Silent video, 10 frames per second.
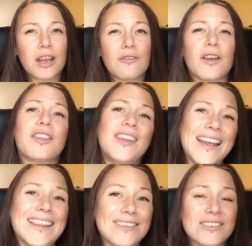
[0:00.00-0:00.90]
If I
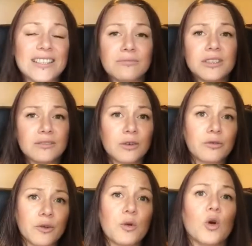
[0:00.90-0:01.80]
think there is something wrong
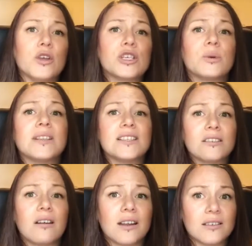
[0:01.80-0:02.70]
with them or they're showing
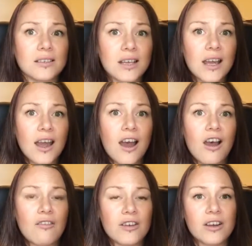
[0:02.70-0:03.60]
signs
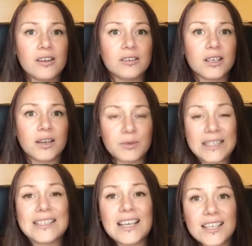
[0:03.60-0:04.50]
of a
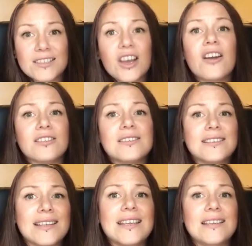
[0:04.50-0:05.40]
certain
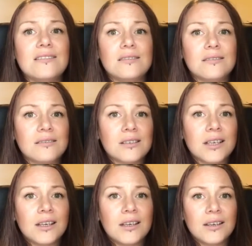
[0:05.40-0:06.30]
disease
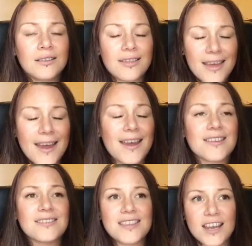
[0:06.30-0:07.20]

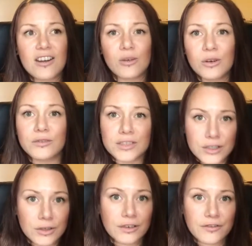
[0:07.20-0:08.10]
there, then I will obviously
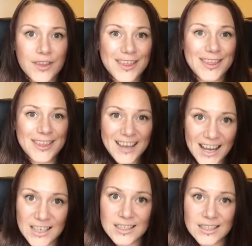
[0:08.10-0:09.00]
treat
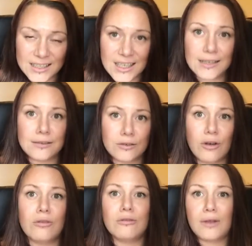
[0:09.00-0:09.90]
that disease,
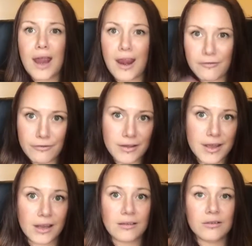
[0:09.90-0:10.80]
not
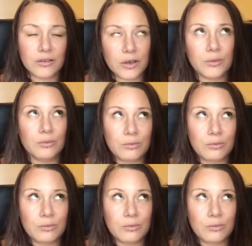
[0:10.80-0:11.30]
everything, although I